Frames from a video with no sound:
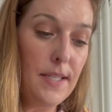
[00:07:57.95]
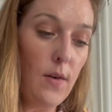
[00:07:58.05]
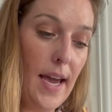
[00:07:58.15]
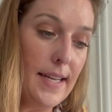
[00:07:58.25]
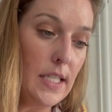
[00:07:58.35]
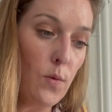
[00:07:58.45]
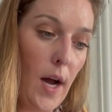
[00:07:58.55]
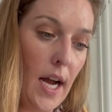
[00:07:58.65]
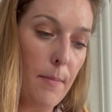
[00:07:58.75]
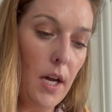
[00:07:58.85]
So I had a
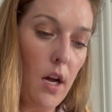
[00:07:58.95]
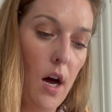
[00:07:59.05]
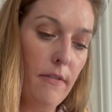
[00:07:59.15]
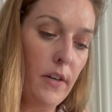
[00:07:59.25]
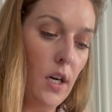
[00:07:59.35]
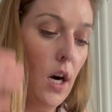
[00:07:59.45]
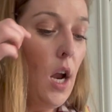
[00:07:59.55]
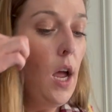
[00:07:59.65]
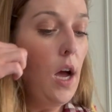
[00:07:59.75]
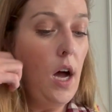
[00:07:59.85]
swag buck offer,
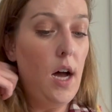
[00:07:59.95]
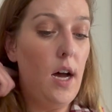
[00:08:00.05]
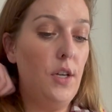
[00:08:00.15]
uh,